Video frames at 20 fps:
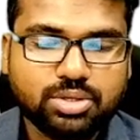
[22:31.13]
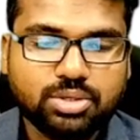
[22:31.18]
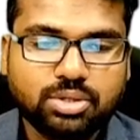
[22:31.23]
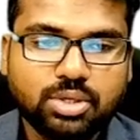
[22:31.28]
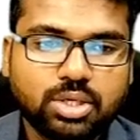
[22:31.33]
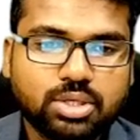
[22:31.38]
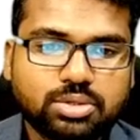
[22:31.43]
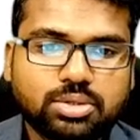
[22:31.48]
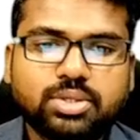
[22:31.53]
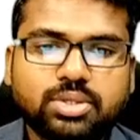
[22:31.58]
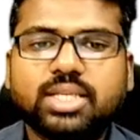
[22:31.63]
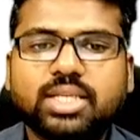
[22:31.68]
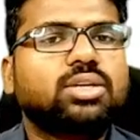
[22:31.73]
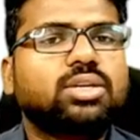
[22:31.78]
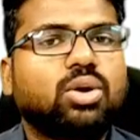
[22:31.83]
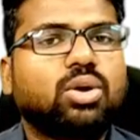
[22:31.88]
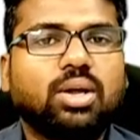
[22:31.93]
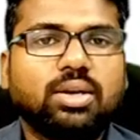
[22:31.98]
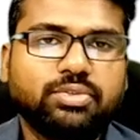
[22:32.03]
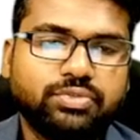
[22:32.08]
So these are
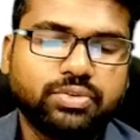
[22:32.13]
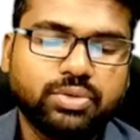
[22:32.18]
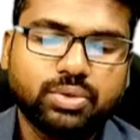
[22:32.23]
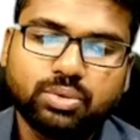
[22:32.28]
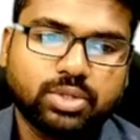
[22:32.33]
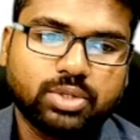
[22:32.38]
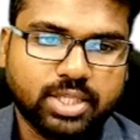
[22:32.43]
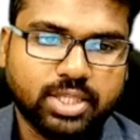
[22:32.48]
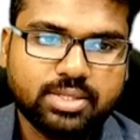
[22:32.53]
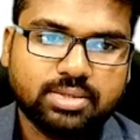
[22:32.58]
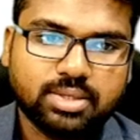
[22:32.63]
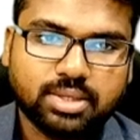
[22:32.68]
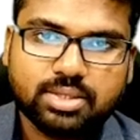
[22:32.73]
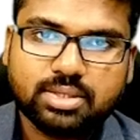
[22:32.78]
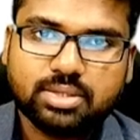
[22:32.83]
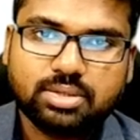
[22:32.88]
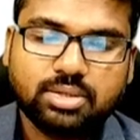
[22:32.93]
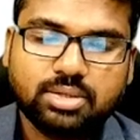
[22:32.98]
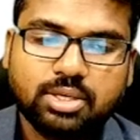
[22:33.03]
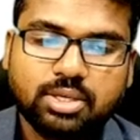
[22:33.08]
all few reasons.
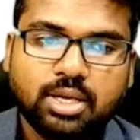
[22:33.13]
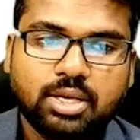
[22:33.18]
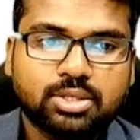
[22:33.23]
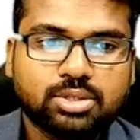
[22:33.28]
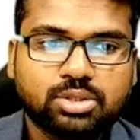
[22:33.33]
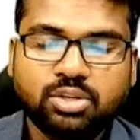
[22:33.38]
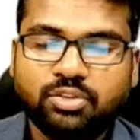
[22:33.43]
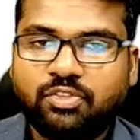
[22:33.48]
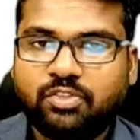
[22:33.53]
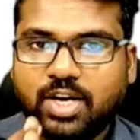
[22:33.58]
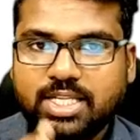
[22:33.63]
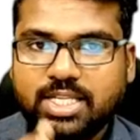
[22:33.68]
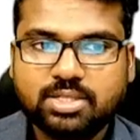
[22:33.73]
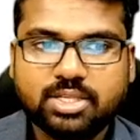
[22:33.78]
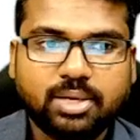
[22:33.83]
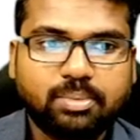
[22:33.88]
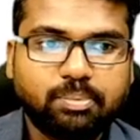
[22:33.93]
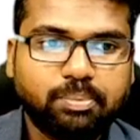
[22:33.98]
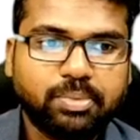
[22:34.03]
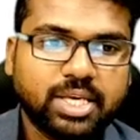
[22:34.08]
So first step
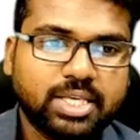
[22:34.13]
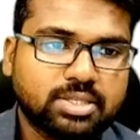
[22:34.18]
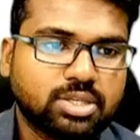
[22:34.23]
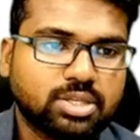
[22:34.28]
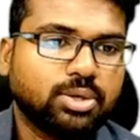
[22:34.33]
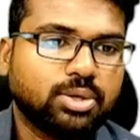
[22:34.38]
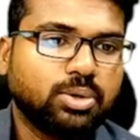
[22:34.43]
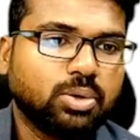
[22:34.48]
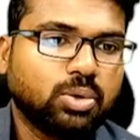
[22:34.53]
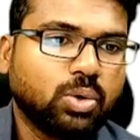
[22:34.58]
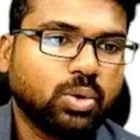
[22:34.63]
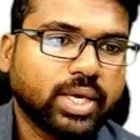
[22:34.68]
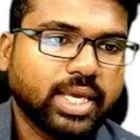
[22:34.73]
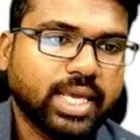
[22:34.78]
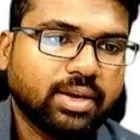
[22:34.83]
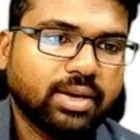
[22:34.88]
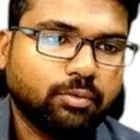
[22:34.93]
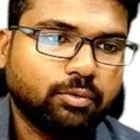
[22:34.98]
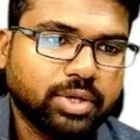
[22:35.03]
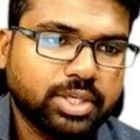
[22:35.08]
is knowing
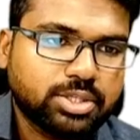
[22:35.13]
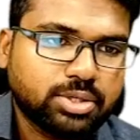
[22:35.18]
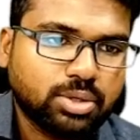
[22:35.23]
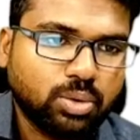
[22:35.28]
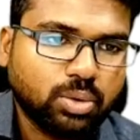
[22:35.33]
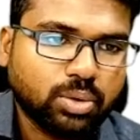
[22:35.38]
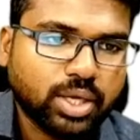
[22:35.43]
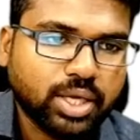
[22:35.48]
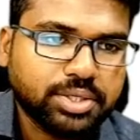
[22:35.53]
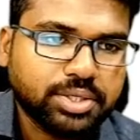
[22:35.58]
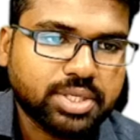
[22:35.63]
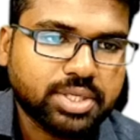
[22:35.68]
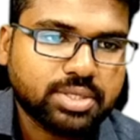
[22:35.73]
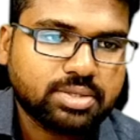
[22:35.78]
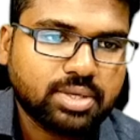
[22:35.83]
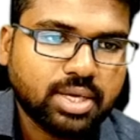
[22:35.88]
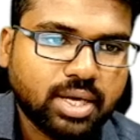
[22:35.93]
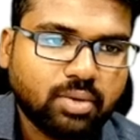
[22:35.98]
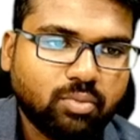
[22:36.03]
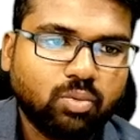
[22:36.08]
which locations
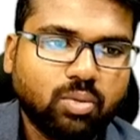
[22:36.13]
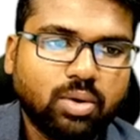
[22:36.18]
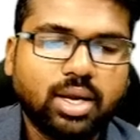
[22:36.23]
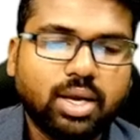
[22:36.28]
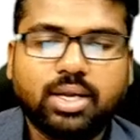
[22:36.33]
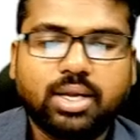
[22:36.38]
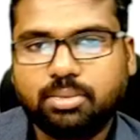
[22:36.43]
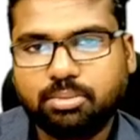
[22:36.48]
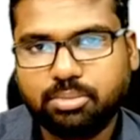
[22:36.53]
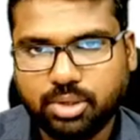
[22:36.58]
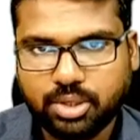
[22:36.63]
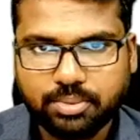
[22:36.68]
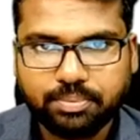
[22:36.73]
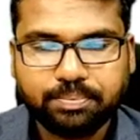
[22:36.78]
are vulnerable.